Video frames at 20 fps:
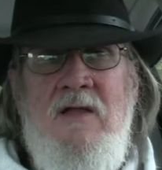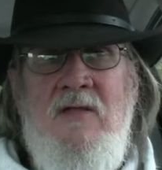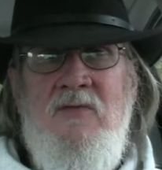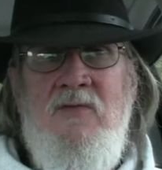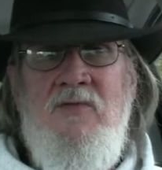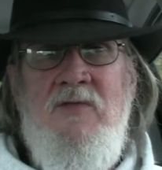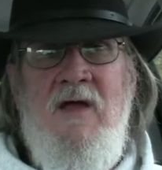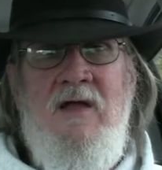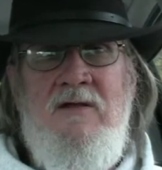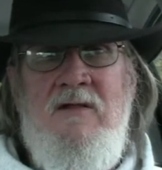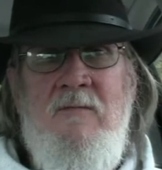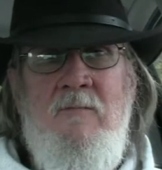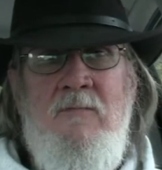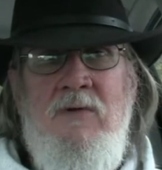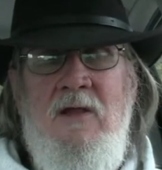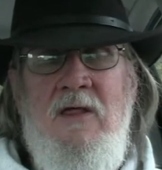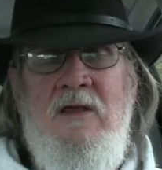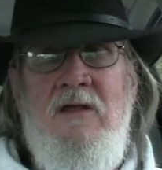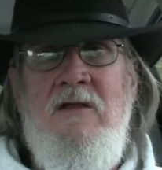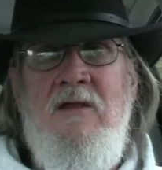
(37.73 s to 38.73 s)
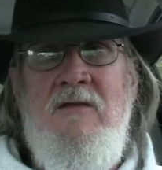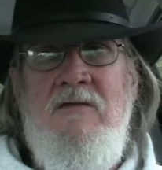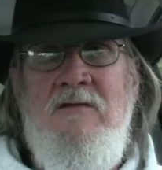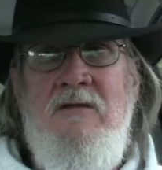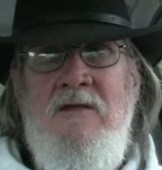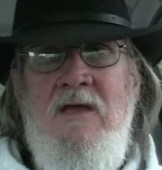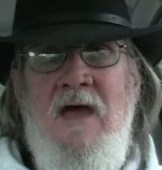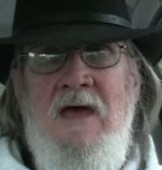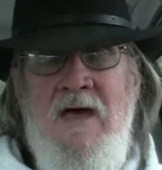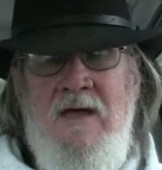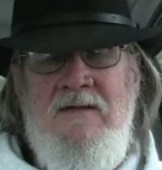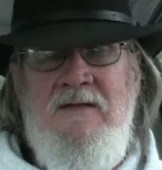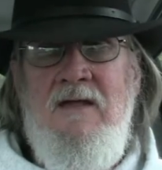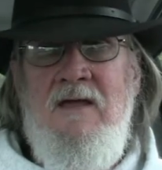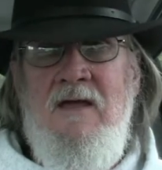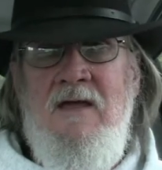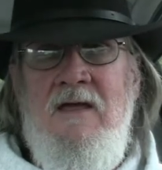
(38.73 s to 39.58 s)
It's not completed yet.